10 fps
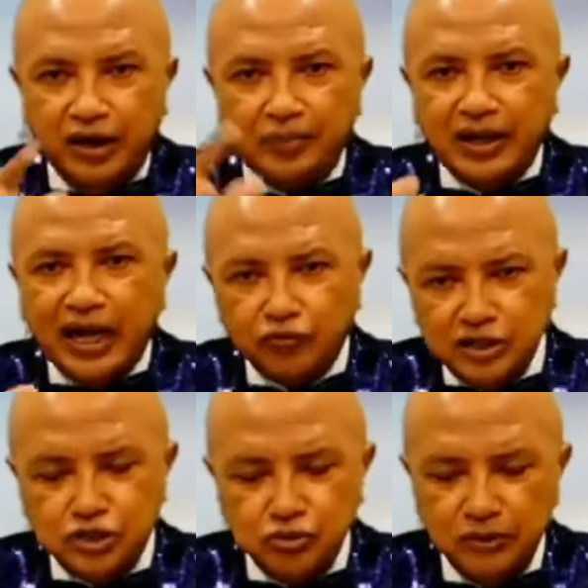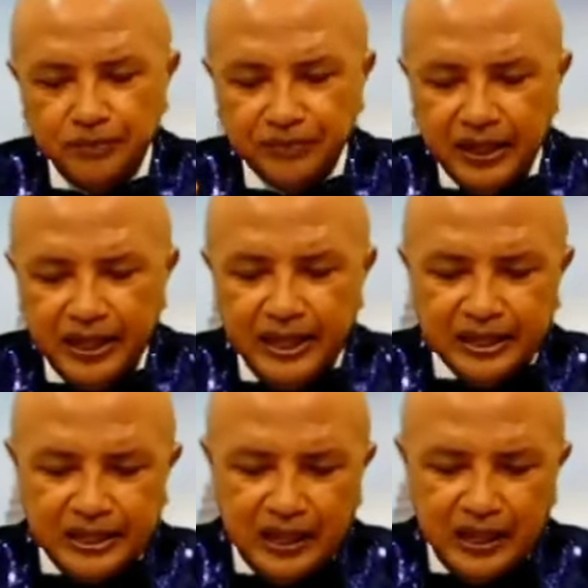words, but I have told you
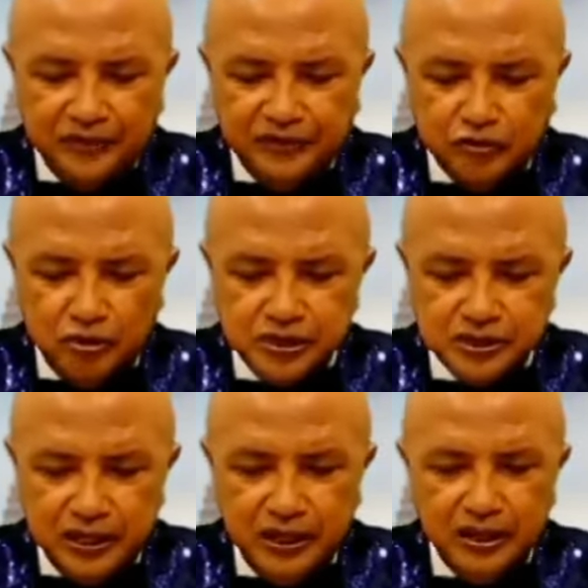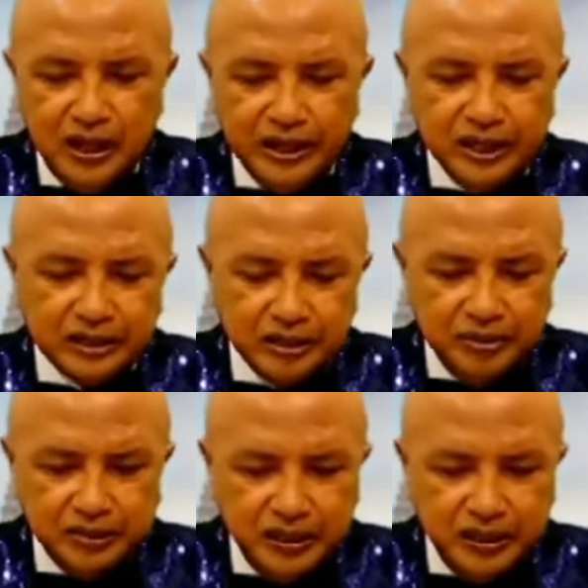that YAHVAH. So let's get back